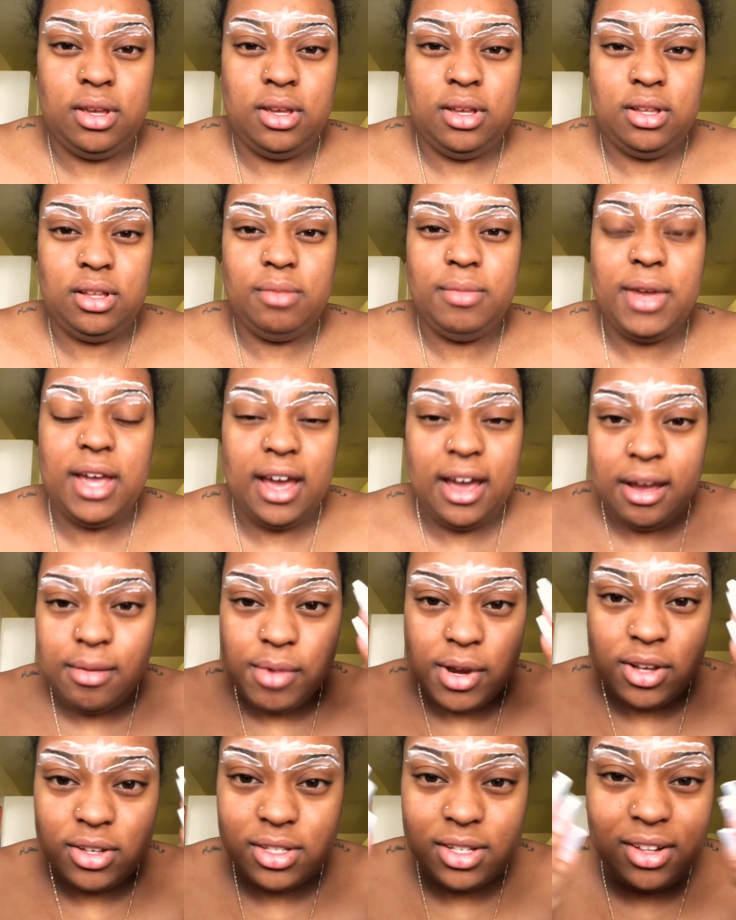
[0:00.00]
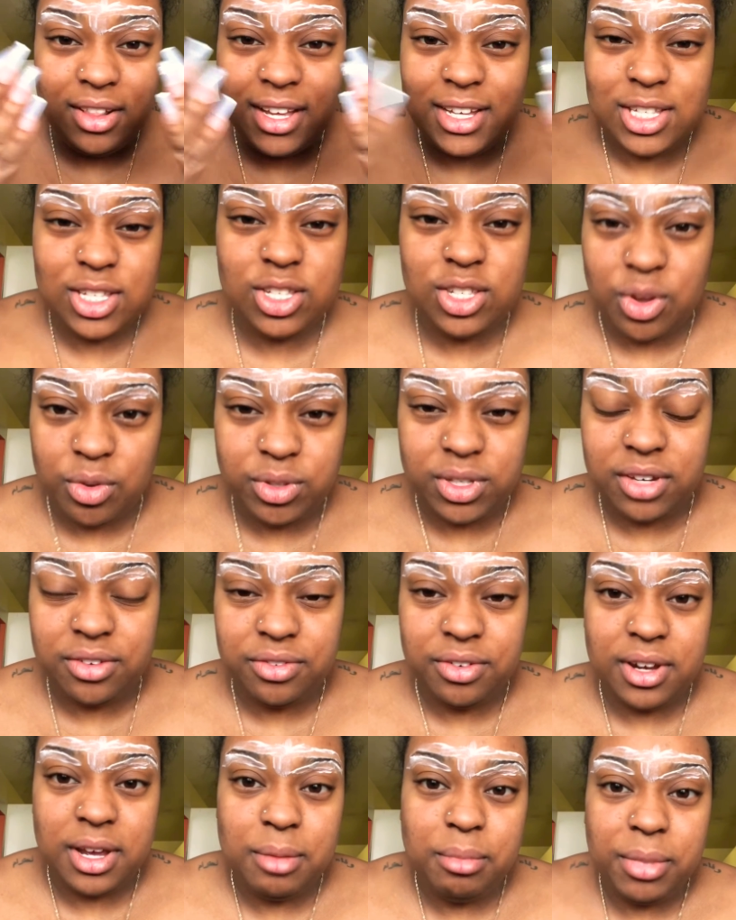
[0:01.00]
My eyebrows, they're like so
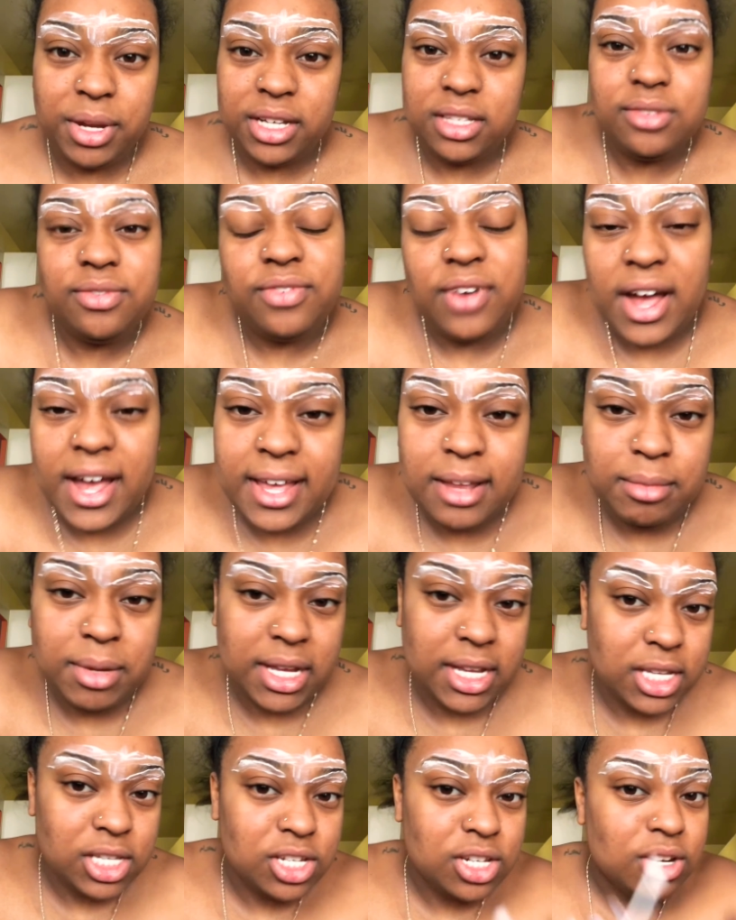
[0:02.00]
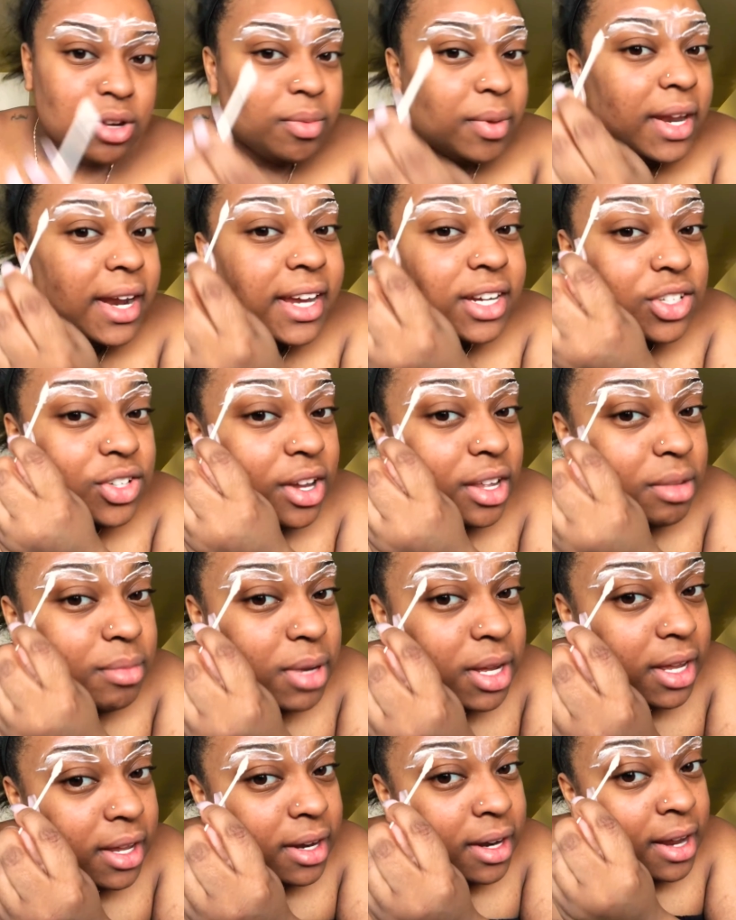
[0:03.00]
different, but it's fine because you know what, I draw them
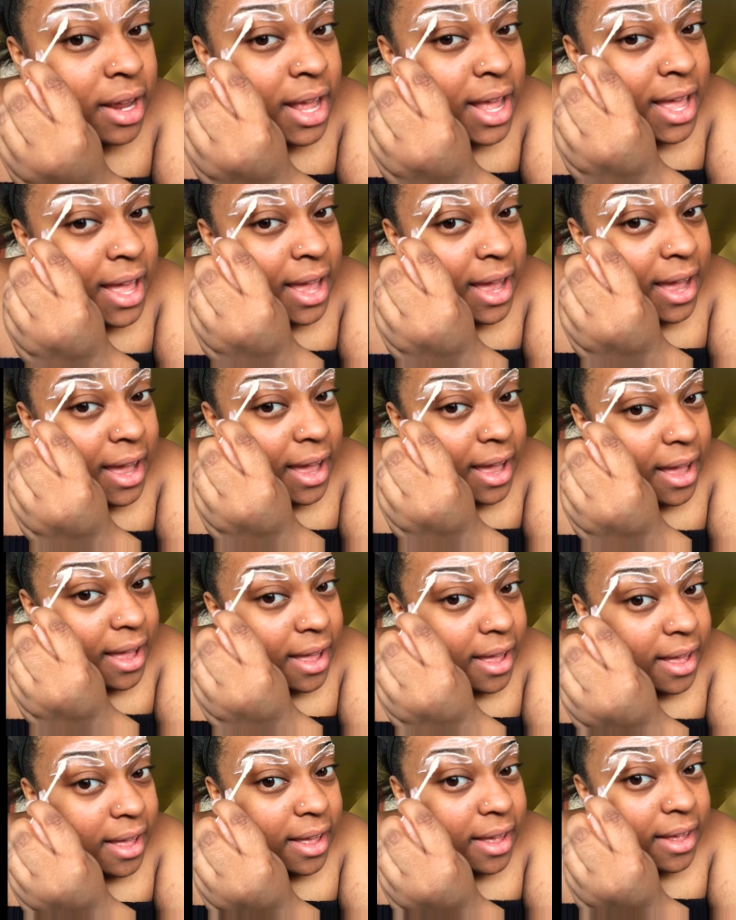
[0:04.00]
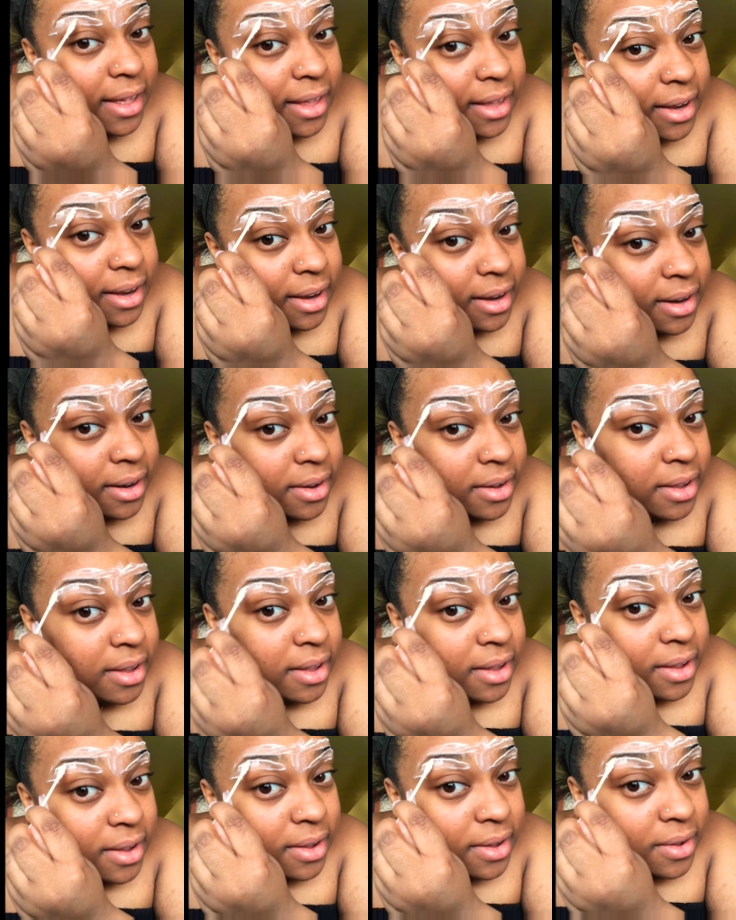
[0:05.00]
on and
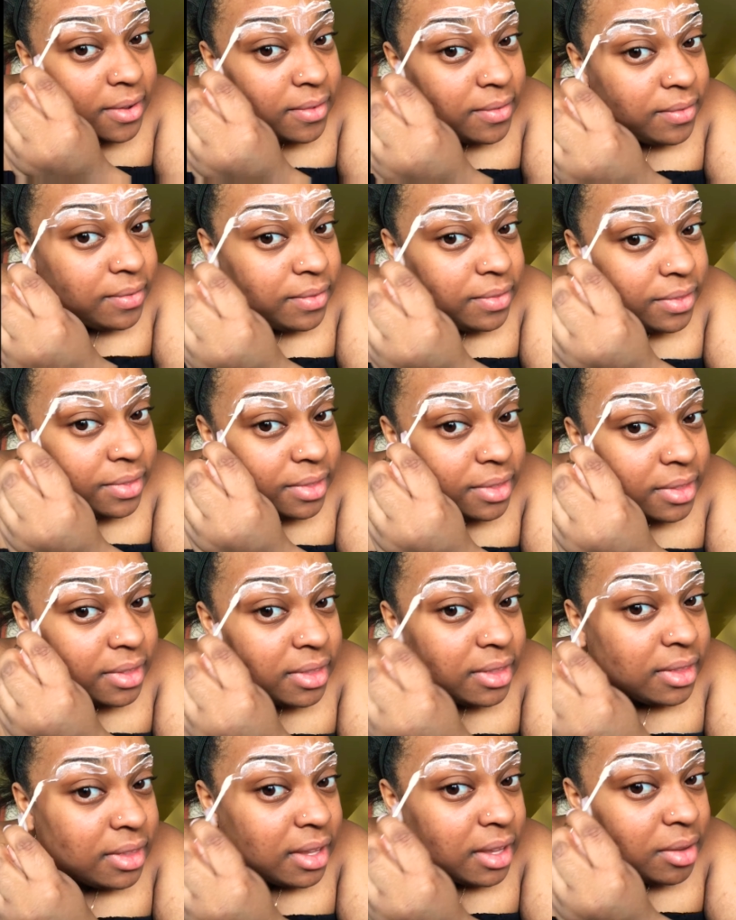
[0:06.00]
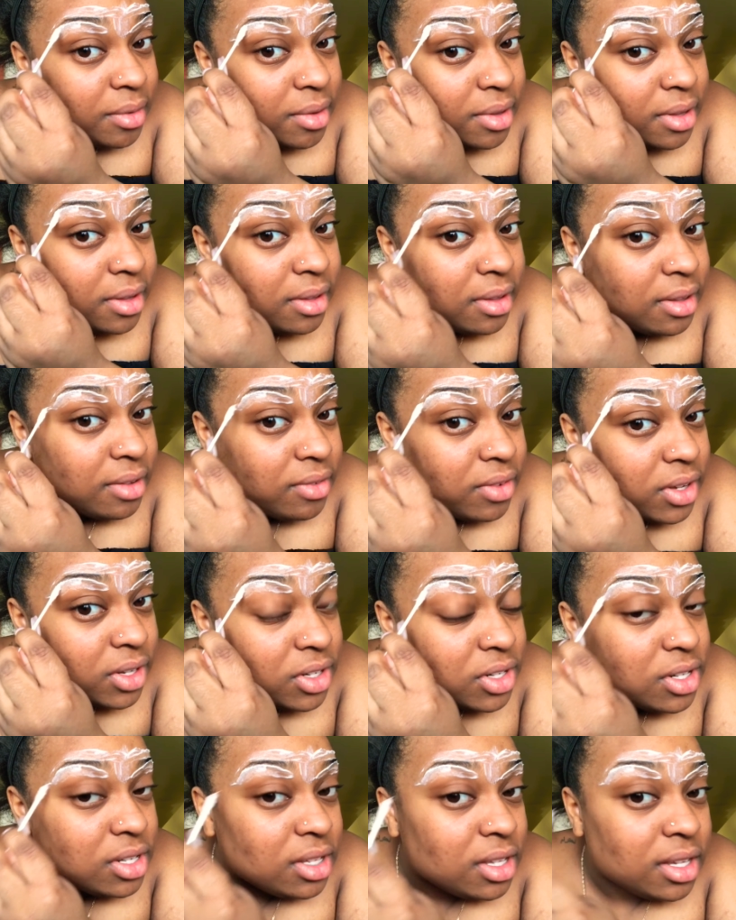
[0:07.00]
they will
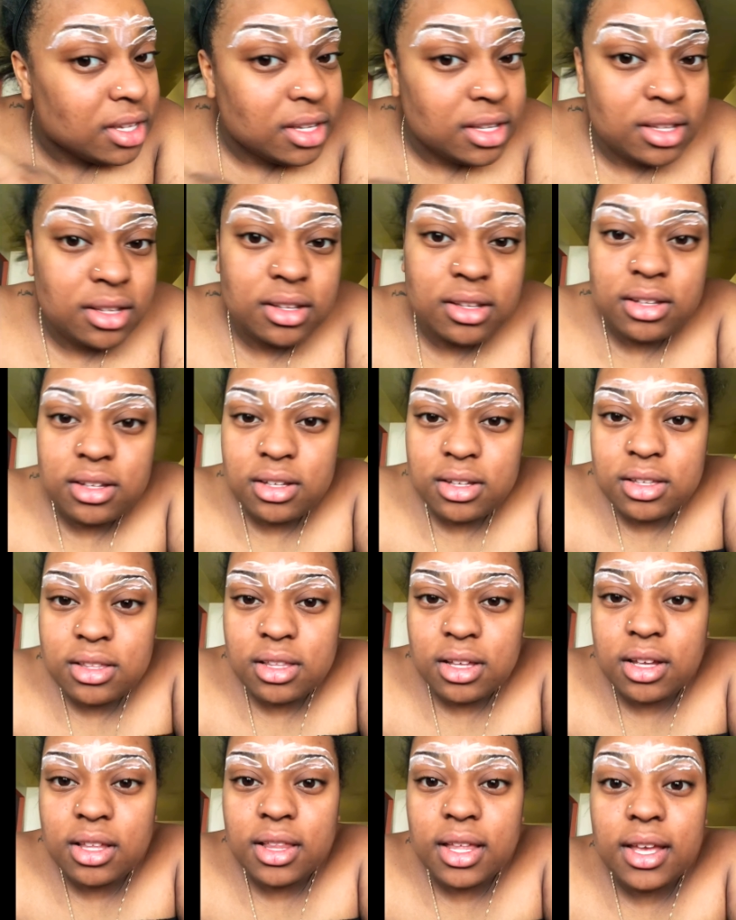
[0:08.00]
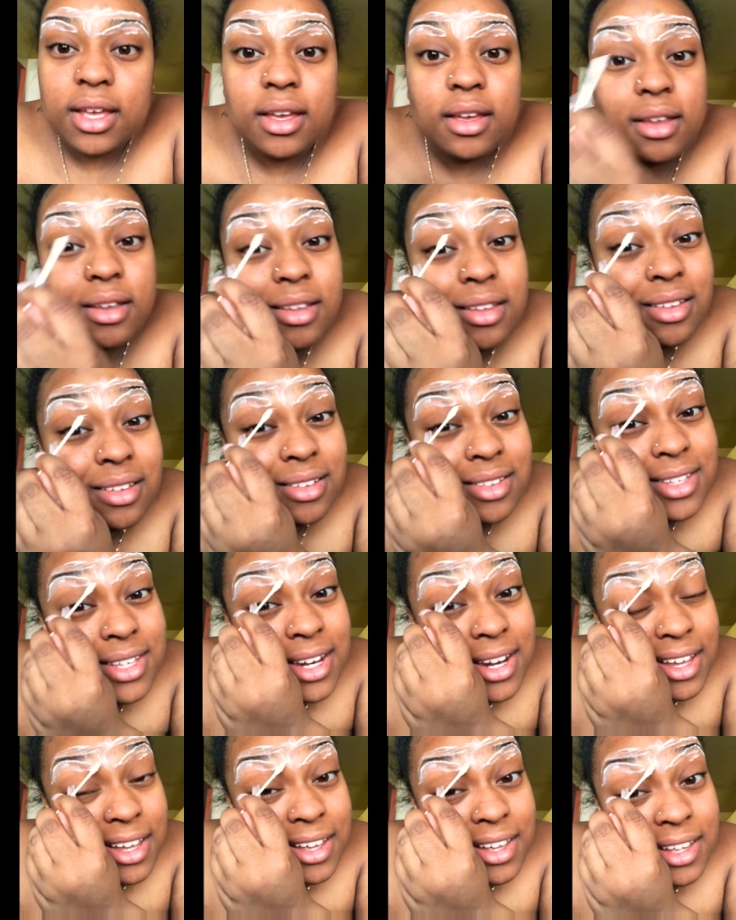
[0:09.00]
eventually look alike
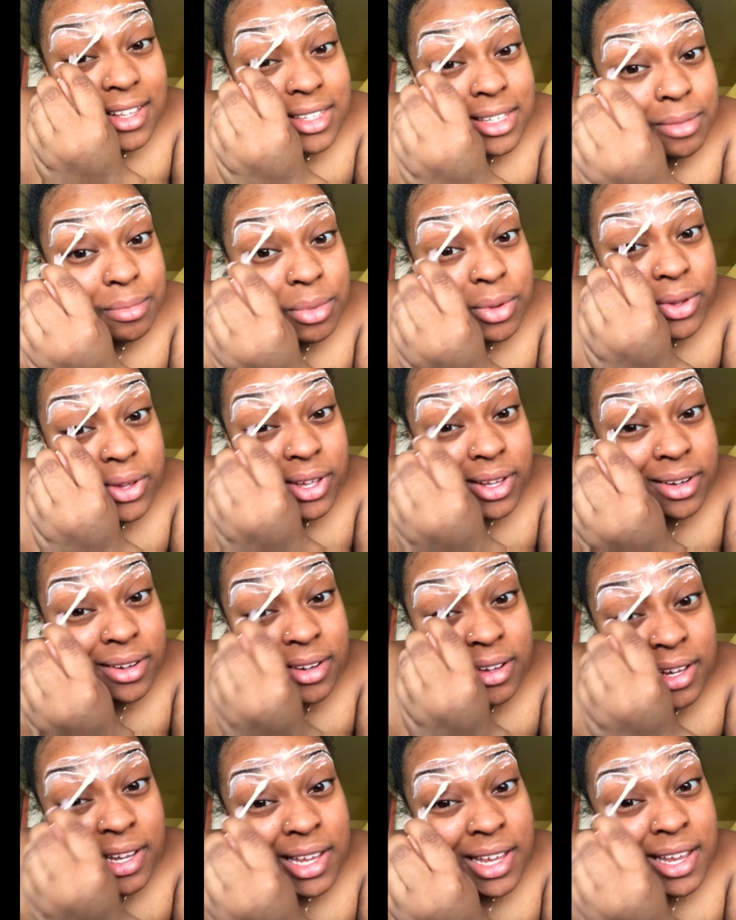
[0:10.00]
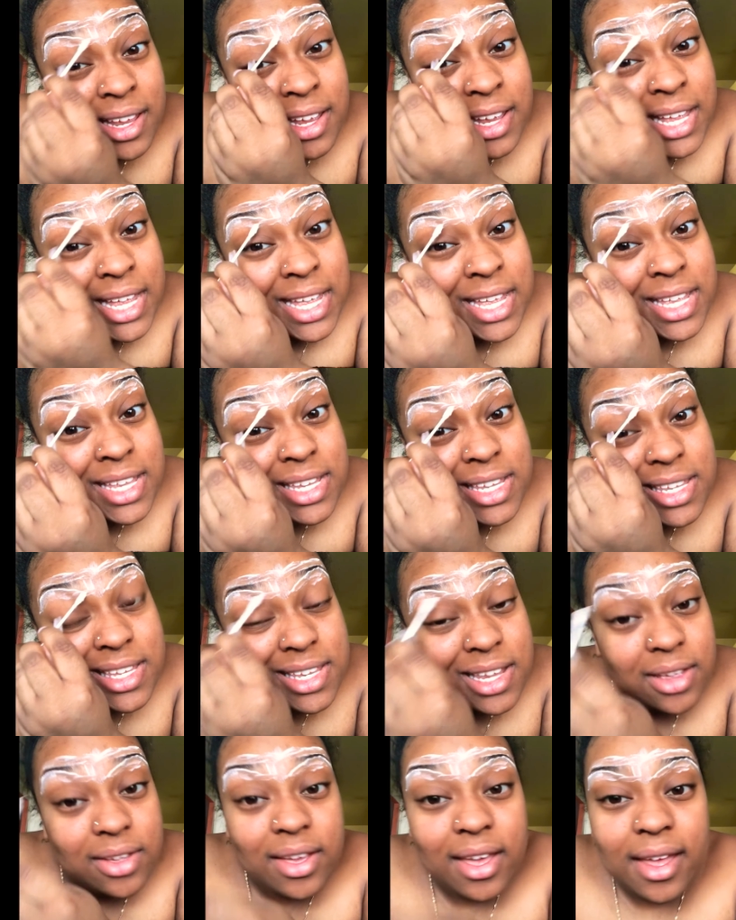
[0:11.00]
today at some point.
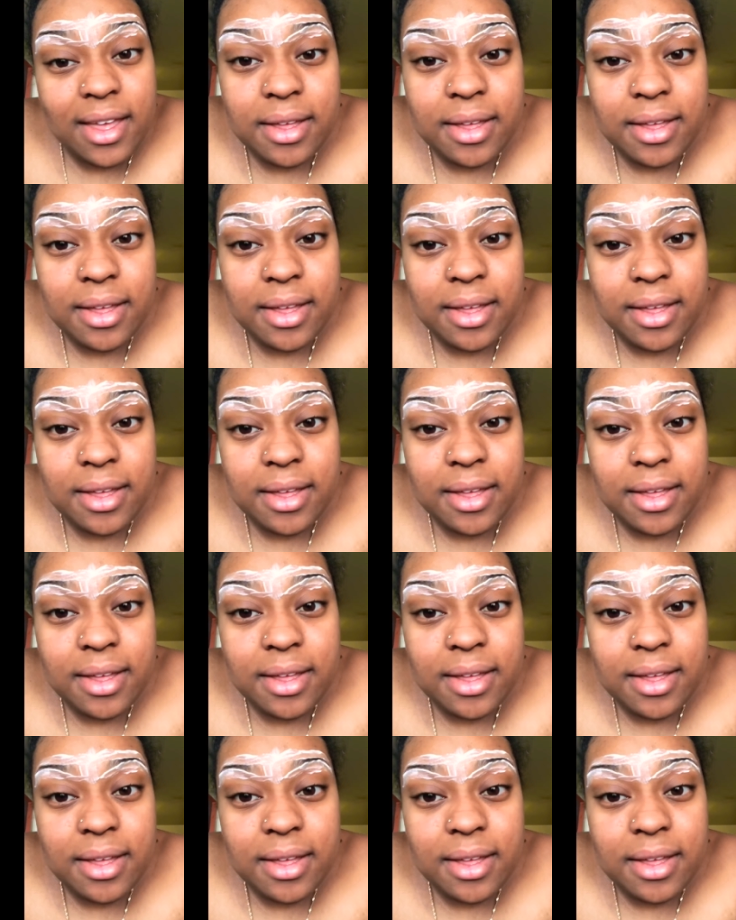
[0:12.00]
So yeah.